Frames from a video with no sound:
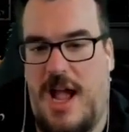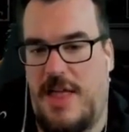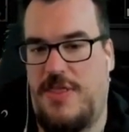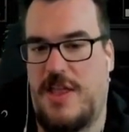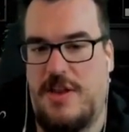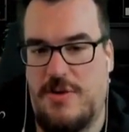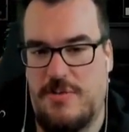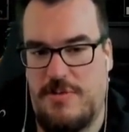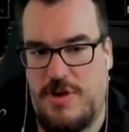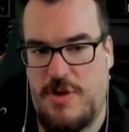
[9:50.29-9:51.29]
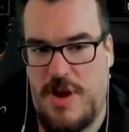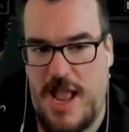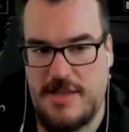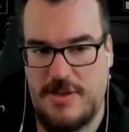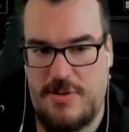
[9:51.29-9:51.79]
I think your your
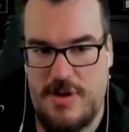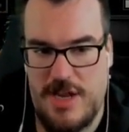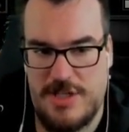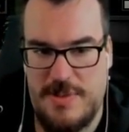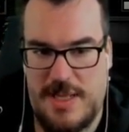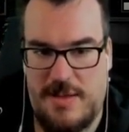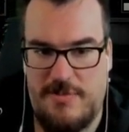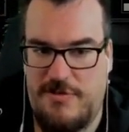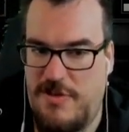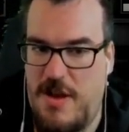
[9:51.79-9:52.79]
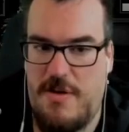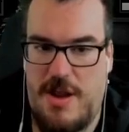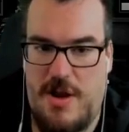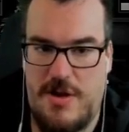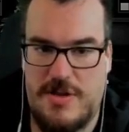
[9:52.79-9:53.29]
antiquarians become
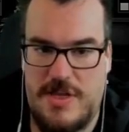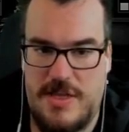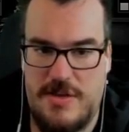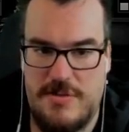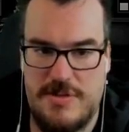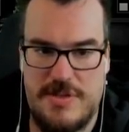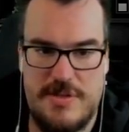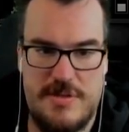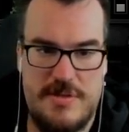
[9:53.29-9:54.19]
very hard to use.